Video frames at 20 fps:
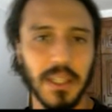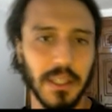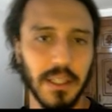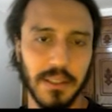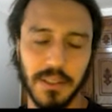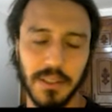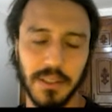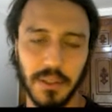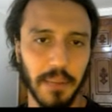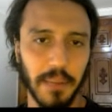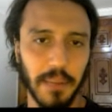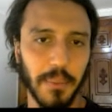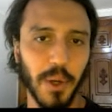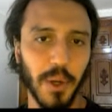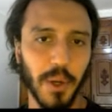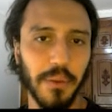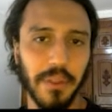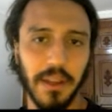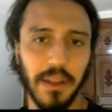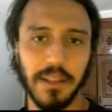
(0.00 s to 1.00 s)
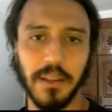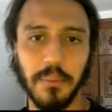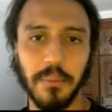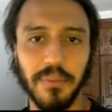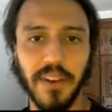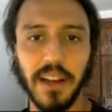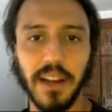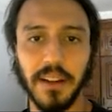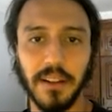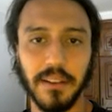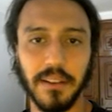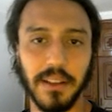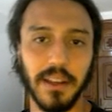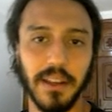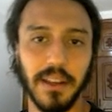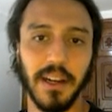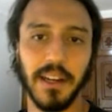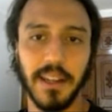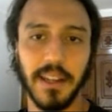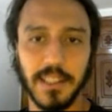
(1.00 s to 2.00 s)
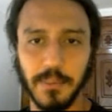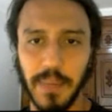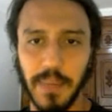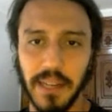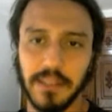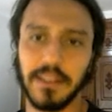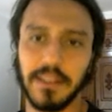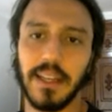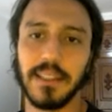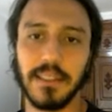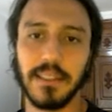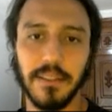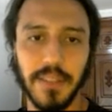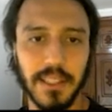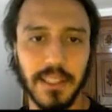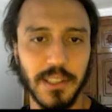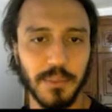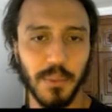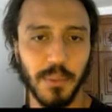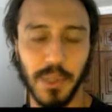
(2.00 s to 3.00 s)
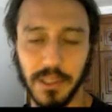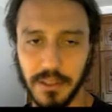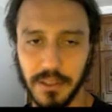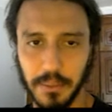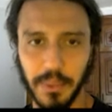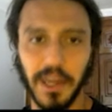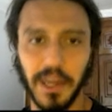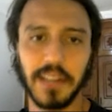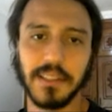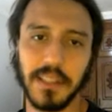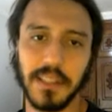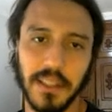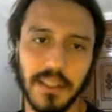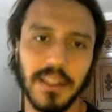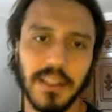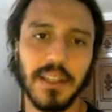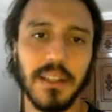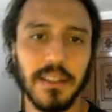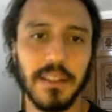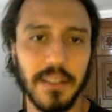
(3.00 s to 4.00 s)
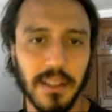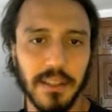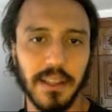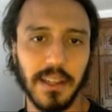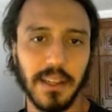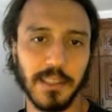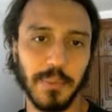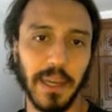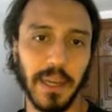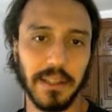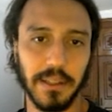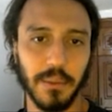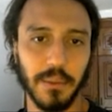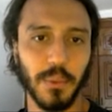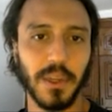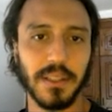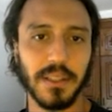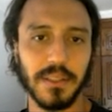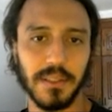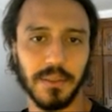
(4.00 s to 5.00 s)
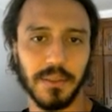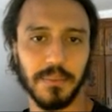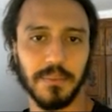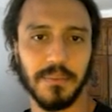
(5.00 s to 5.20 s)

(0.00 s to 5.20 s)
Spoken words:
And so they both end up finding the unexpected test events more surprising than the expected ones.